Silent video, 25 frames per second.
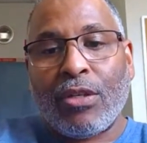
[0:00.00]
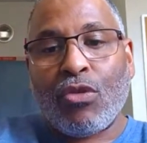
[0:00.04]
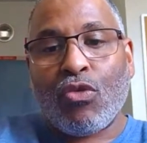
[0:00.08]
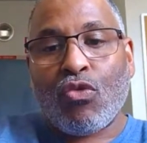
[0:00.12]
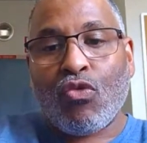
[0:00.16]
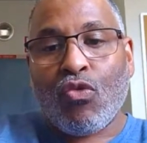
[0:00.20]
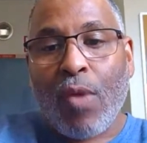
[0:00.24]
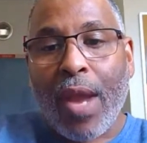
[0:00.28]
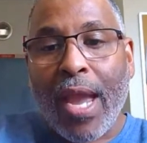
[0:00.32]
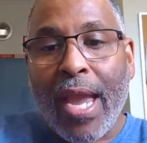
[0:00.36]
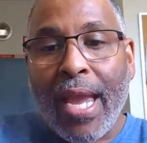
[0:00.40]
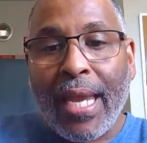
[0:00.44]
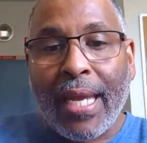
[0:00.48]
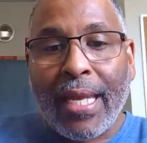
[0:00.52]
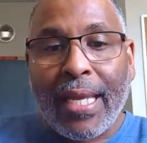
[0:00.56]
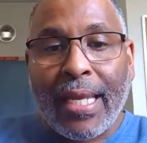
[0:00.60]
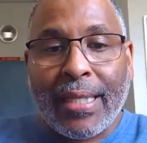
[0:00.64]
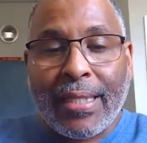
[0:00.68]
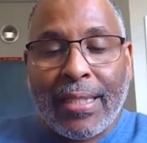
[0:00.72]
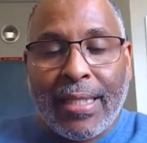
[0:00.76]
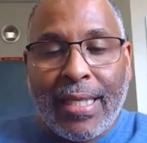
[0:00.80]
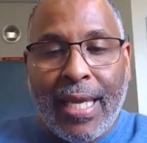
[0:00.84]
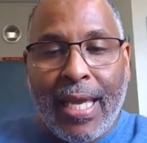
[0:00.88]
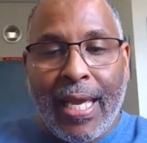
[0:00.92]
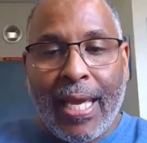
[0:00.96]
reign
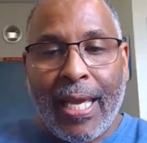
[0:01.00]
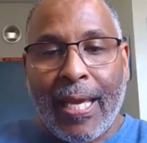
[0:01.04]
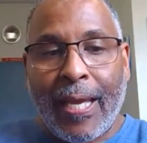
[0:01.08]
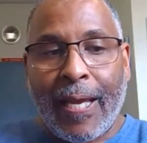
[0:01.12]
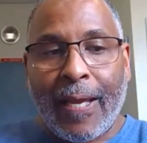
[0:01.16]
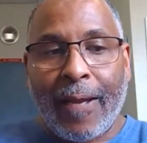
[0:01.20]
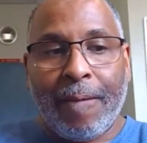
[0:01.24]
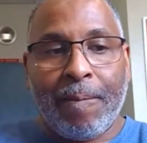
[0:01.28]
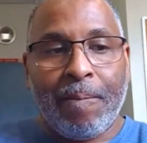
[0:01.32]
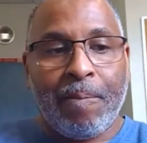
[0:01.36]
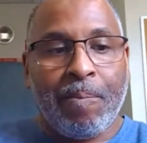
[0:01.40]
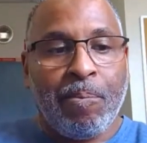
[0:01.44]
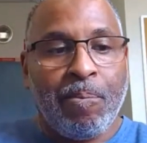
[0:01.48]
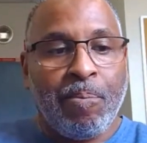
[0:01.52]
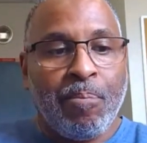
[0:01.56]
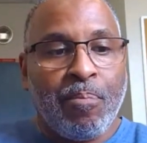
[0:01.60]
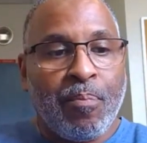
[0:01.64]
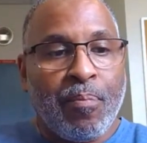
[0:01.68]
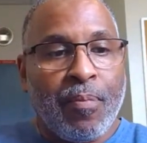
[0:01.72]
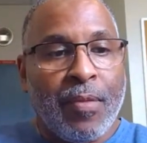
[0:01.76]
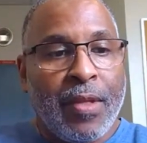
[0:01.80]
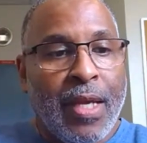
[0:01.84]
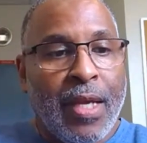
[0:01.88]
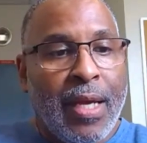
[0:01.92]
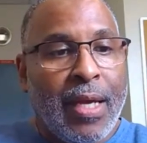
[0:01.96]
as king,
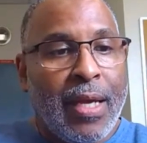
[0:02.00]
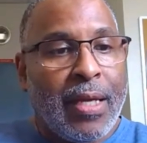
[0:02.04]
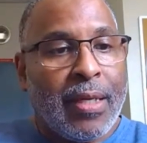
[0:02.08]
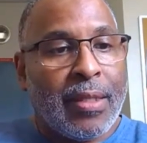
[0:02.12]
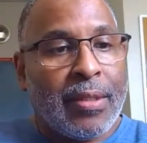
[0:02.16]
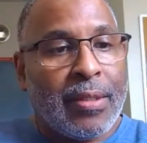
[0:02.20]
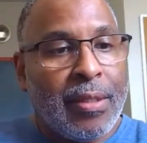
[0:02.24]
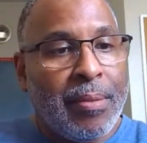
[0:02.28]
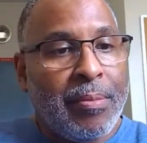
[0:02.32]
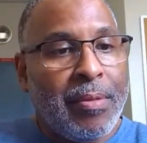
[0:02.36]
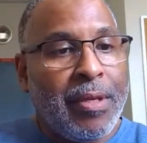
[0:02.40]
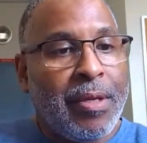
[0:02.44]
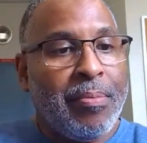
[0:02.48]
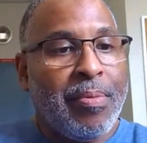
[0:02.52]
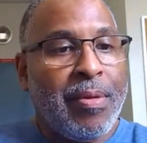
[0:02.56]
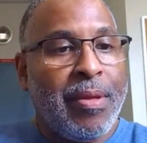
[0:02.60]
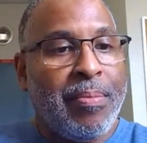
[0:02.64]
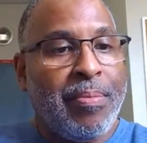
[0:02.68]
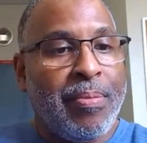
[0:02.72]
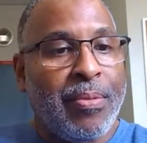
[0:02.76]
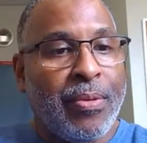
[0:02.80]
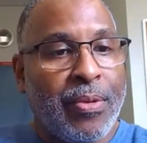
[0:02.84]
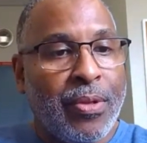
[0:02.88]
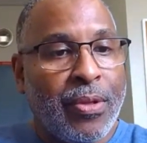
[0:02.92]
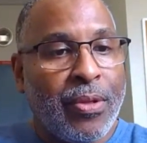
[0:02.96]
some of the
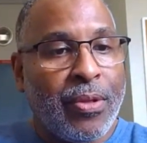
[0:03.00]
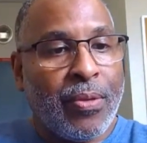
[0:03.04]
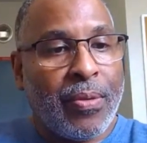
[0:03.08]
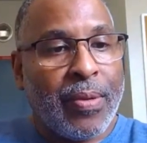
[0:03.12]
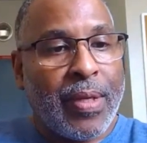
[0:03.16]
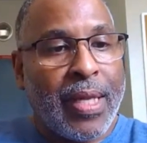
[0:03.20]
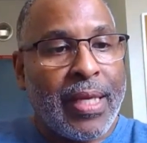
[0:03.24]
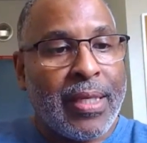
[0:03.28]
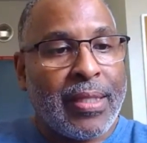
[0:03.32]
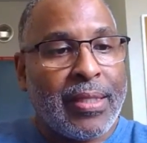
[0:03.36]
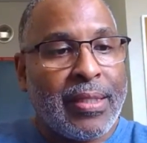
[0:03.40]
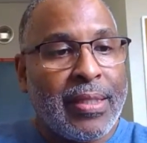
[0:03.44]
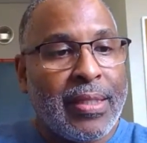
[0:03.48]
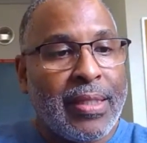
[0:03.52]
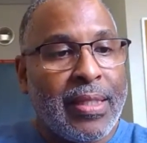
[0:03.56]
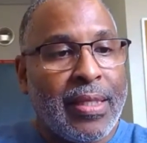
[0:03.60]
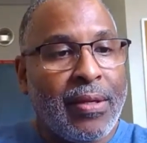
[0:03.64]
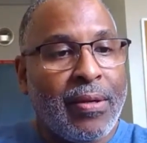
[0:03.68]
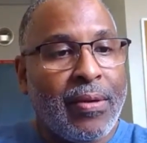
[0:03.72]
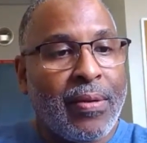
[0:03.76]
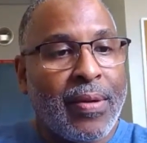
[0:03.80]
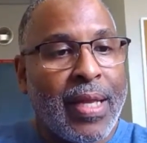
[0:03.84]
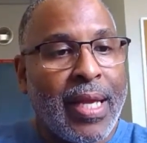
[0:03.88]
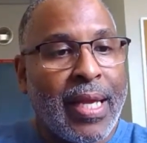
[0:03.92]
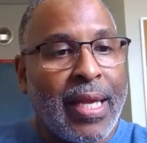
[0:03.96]
people,
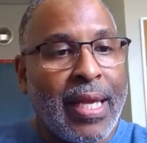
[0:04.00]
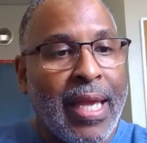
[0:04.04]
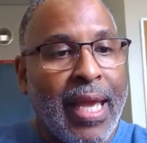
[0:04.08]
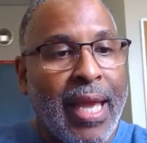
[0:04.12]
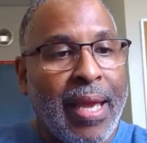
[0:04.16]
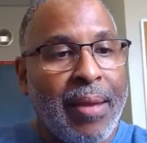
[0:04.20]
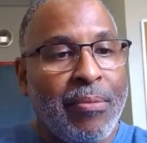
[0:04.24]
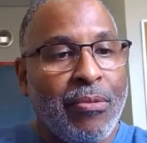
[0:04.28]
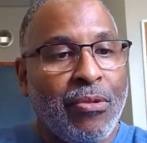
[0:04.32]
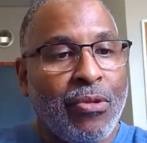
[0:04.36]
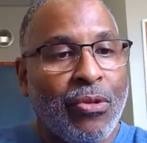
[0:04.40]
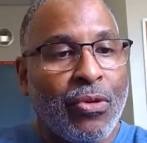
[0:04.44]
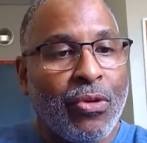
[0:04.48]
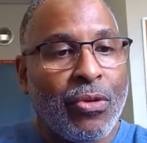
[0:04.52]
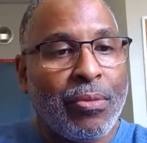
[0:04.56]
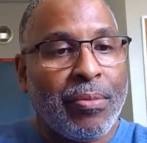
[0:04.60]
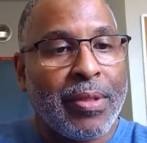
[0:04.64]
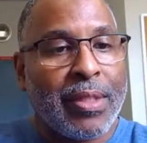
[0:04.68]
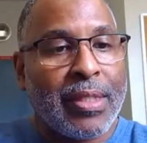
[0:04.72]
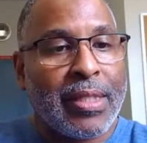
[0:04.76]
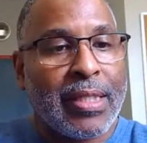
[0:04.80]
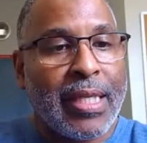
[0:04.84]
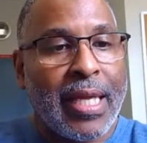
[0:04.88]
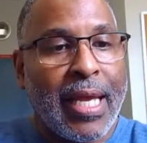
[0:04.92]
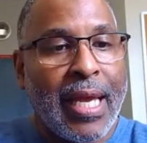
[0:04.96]
they came to
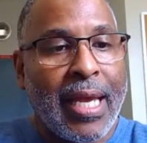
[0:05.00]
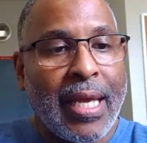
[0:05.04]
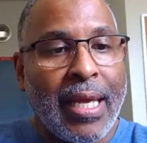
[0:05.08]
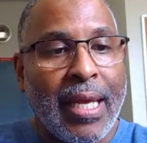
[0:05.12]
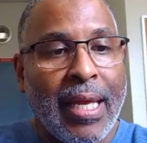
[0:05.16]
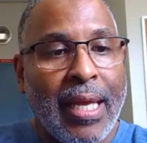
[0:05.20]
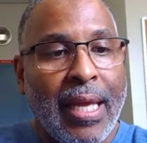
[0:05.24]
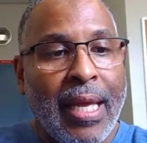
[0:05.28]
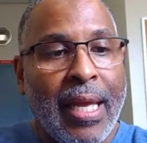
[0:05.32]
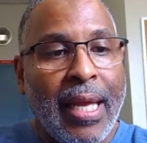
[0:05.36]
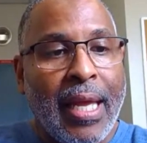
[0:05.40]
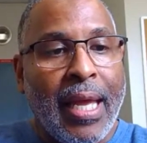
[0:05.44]
him and say,